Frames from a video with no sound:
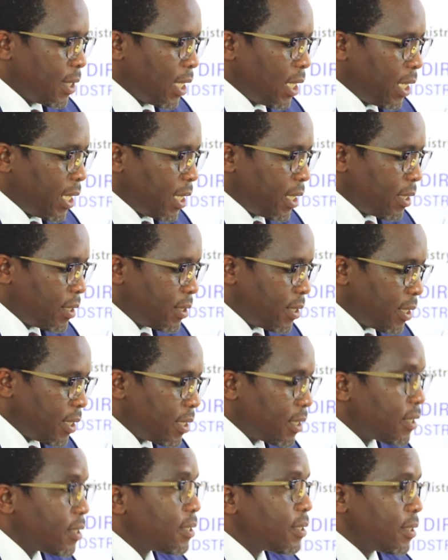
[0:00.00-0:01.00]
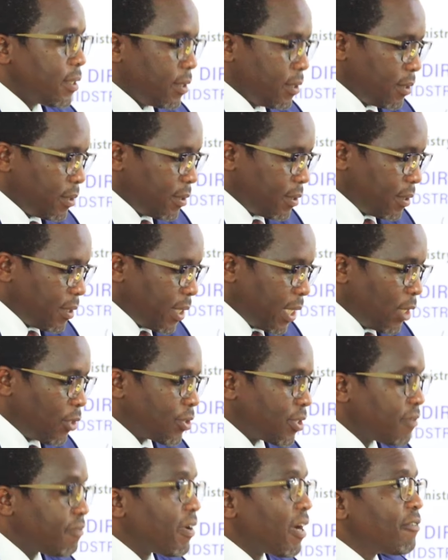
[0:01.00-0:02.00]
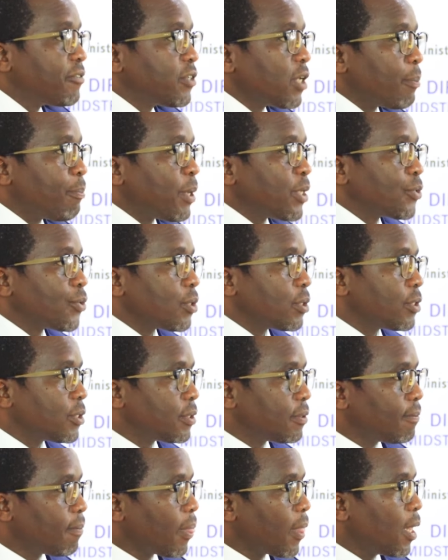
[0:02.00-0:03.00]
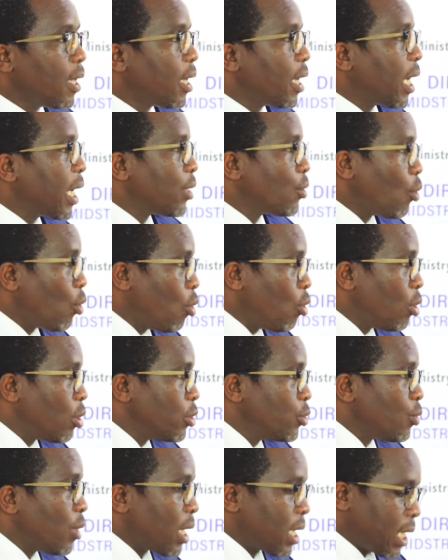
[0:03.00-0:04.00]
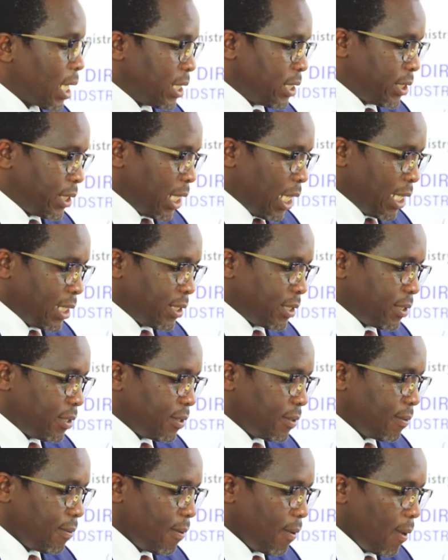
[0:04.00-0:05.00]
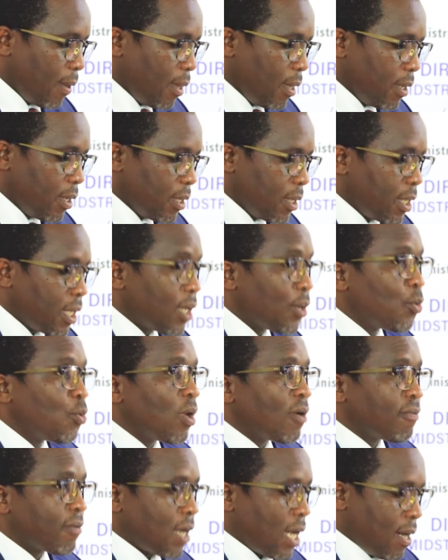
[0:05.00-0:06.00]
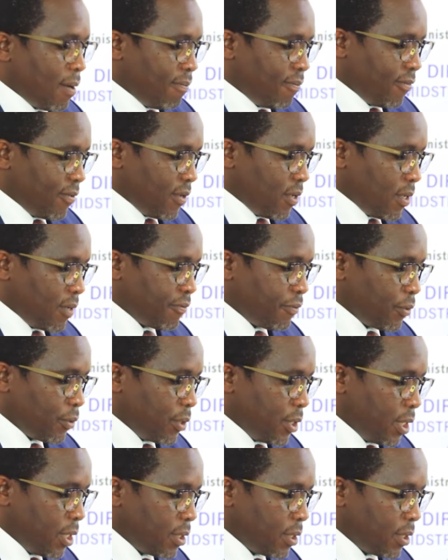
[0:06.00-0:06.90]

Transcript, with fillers: The, the LC5 chairpersons and all your councillors uh, who have come for